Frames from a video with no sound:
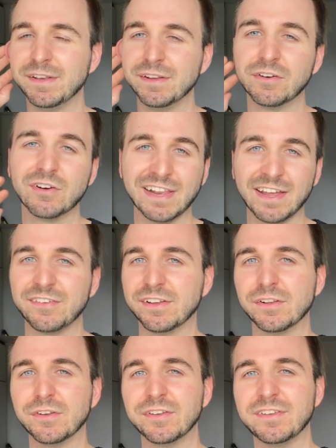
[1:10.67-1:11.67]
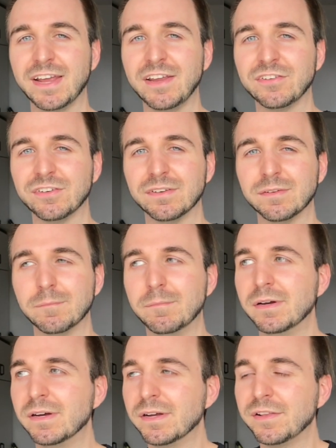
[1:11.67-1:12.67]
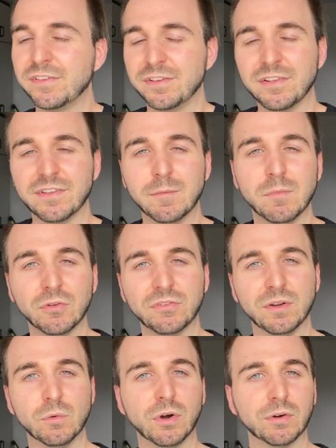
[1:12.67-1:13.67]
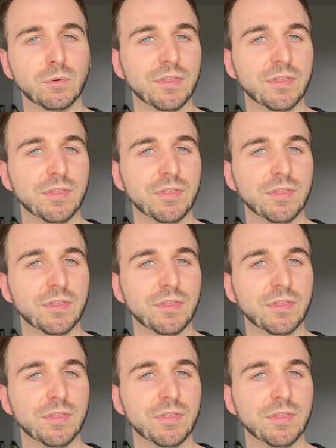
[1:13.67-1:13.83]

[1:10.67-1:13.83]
it in classical notation, but since I mostly work